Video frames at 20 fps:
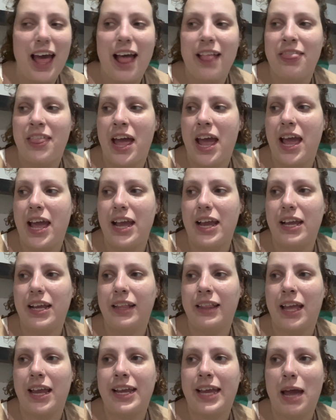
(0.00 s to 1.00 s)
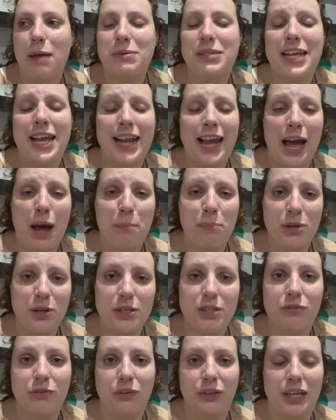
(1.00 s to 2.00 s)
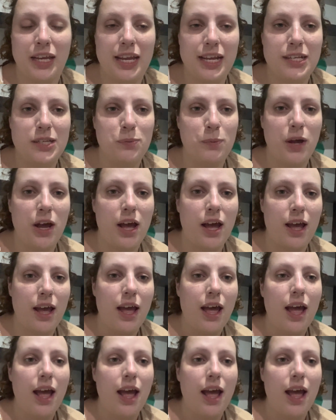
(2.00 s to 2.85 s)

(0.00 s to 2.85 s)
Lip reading: They kept saying how beautiful the kids were.